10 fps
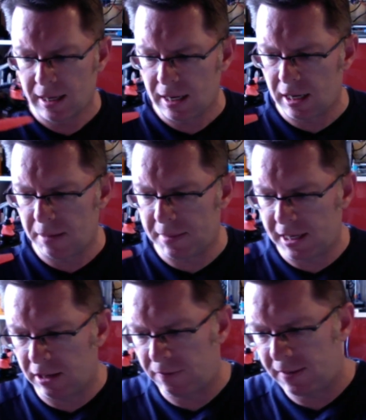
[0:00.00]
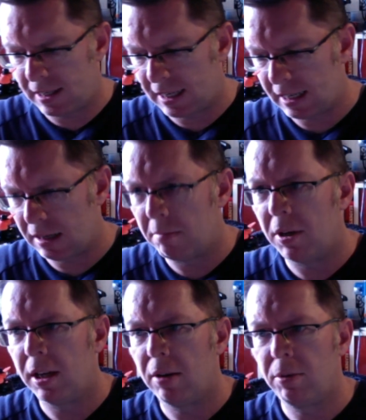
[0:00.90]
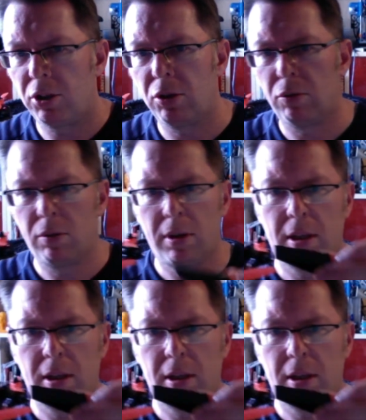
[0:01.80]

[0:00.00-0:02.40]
And I found out that my original